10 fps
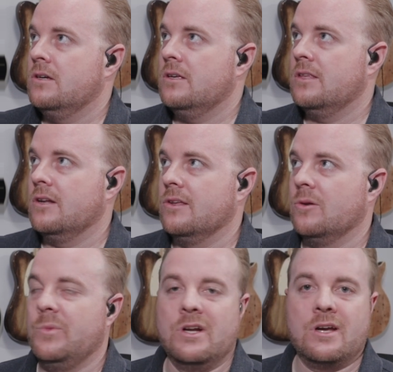And then a little
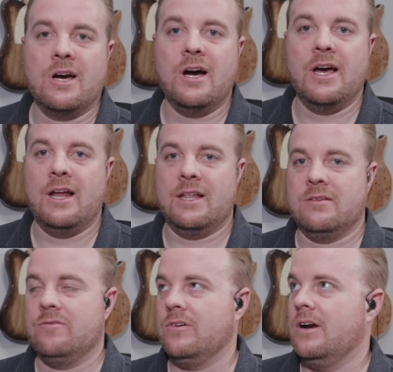bit of cut at
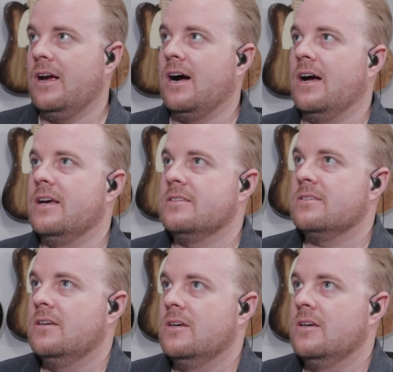the very highs.